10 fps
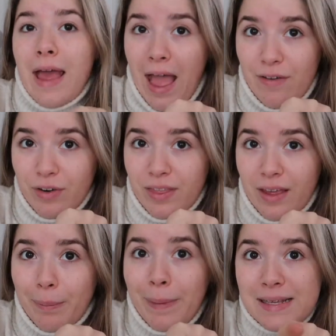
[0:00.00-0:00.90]

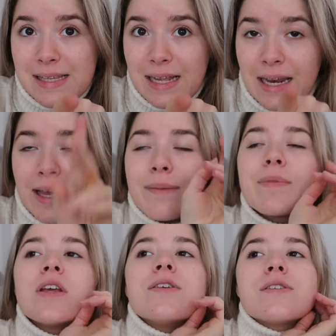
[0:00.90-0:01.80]
everything basically.
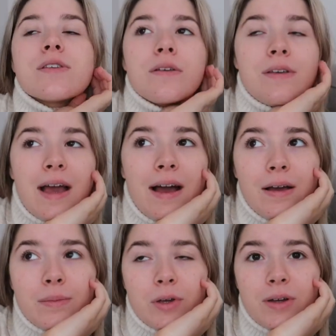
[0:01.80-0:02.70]
So yeah,
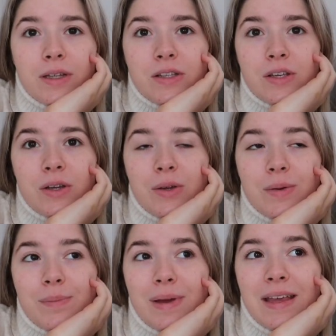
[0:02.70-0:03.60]
I'm going to
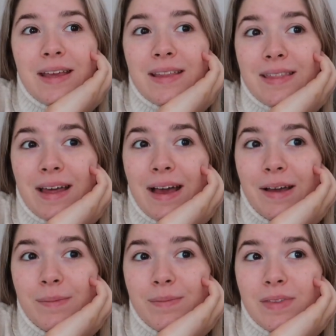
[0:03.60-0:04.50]
make
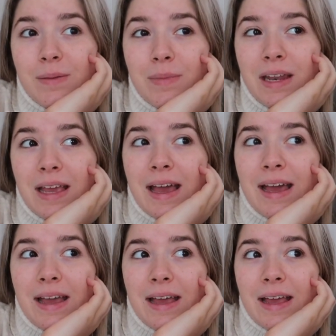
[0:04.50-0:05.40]
them, the mini
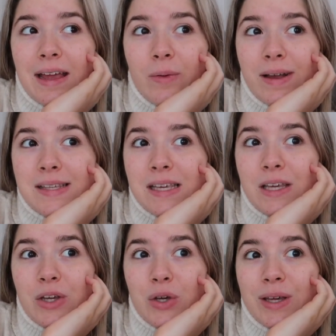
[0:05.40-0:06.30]
egg,
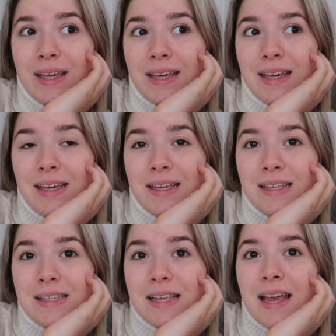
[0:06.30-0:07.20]
NYC
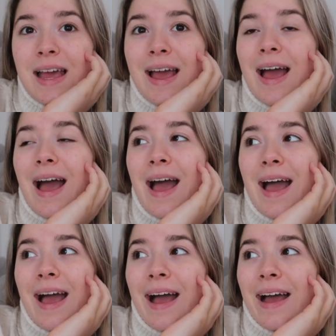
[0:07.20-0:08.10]
cookies,
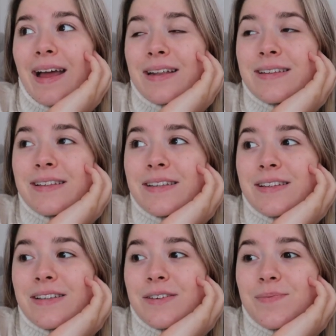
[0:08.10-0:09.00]

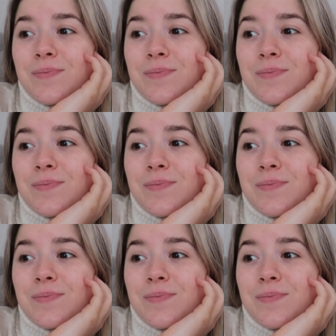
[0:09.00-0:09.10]
and